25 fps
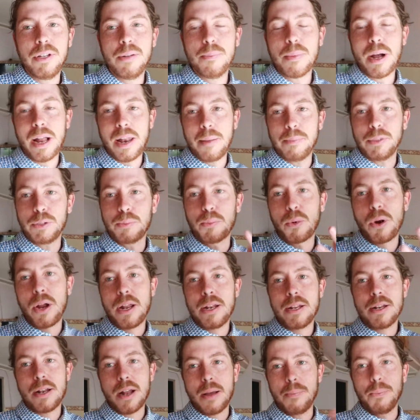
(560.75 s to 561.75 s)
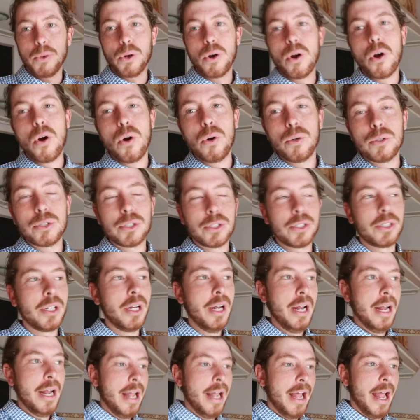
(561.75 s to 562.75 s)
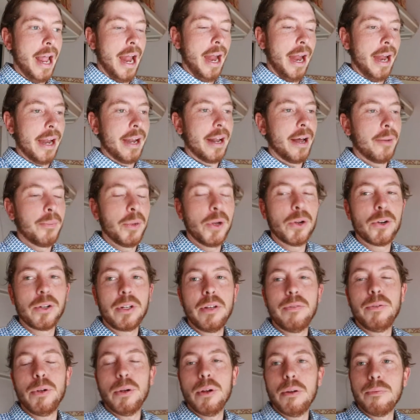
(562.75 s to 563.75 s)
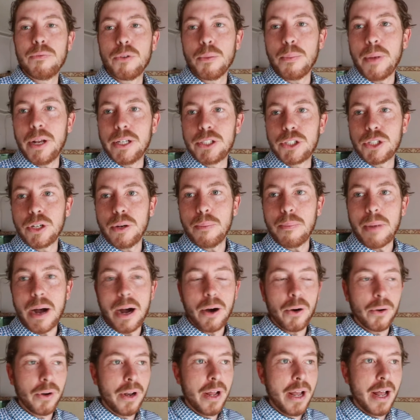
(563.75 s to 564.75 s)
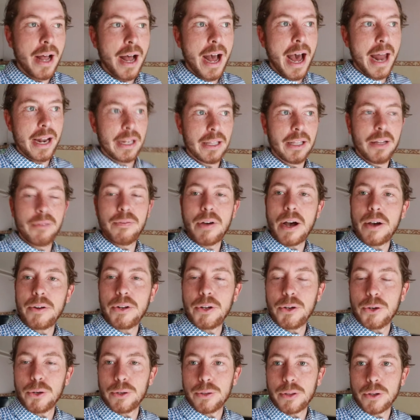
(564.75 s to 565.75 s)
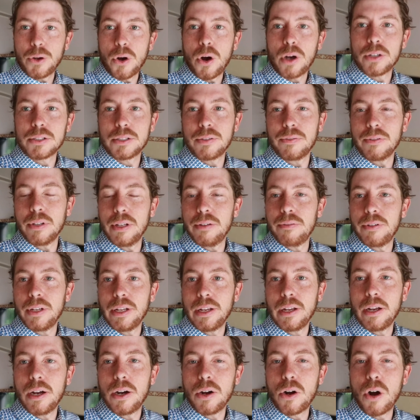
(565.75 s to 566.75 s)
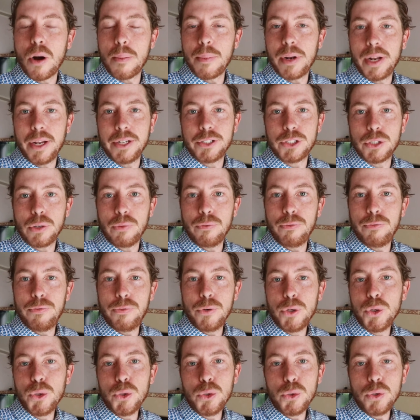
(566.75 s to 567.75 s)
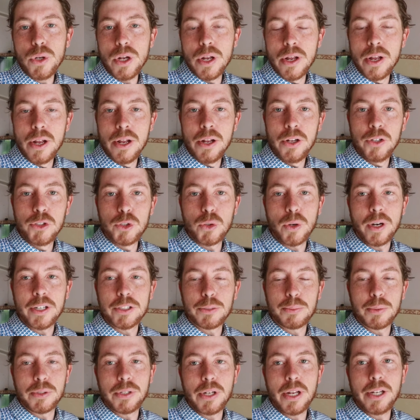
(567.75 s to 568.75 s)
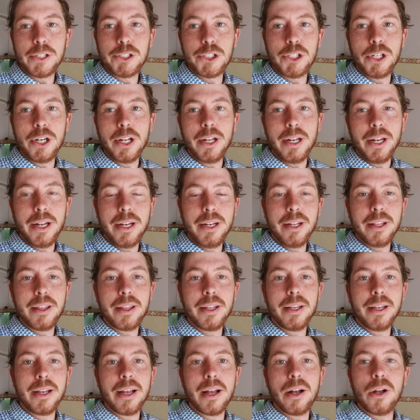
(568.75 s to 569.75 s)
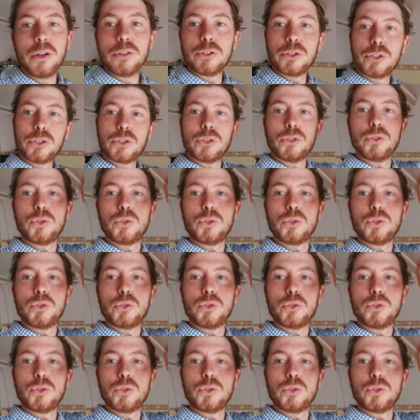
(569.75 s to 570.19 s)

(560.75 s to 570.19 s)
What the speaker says: My name is Brandon. I'm your host, and I'm here to give you information about how to live out here, the cost of living, accommodation, food, transportation, and anything else.